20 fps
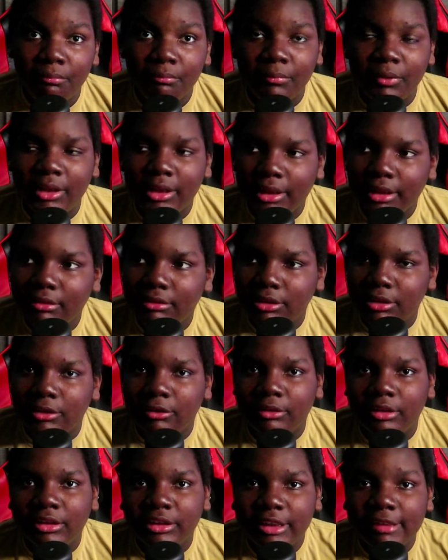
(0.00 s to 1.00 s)
being guilty,
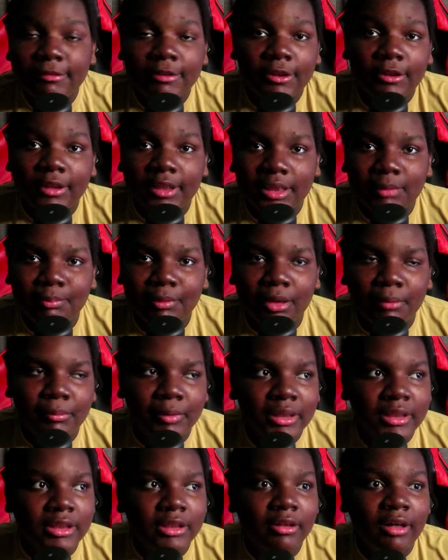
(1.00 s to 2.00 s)
or else they was gonna expel
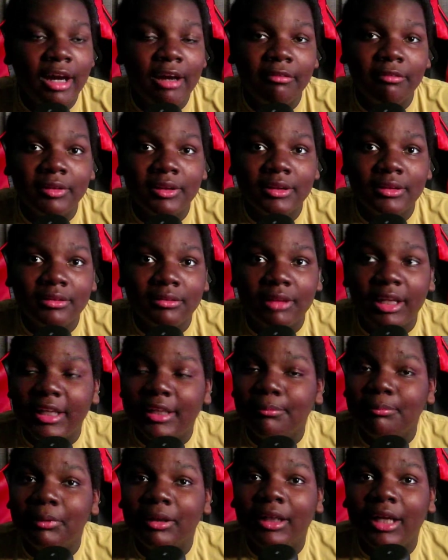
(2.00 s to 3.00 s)
me. So I was,
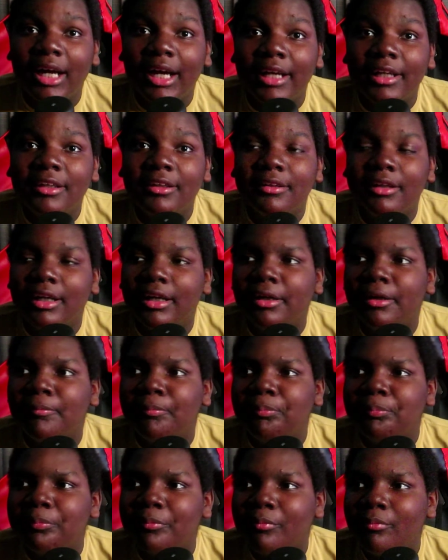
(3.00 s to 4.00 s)
I, I,
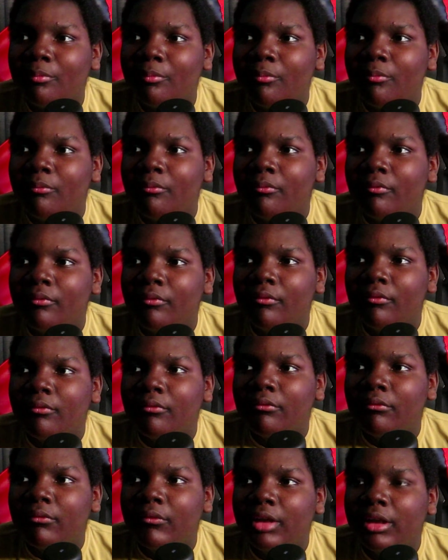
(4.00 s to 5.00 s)
um,
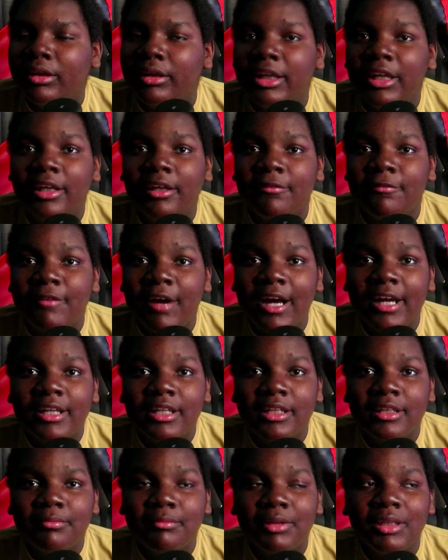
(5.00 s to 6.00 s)
they
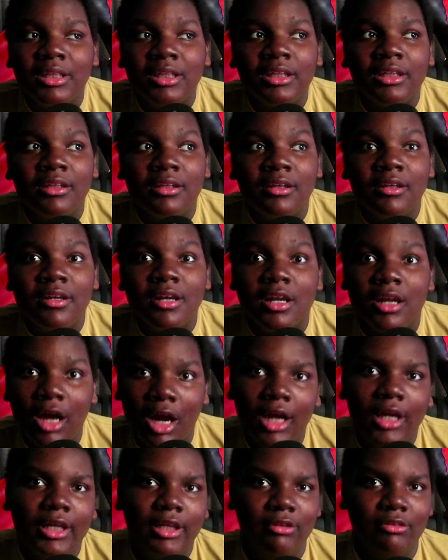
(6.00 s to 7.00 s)
finded me
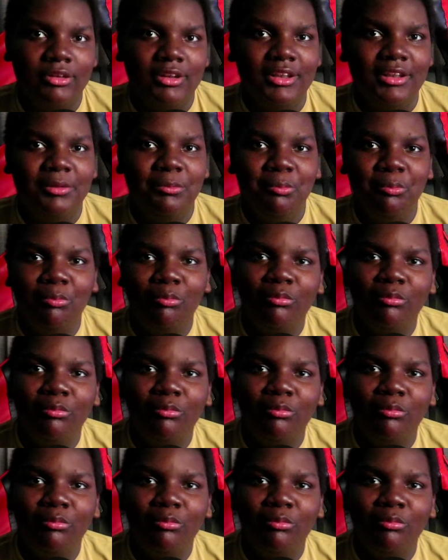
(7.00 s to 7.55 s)
not guilty.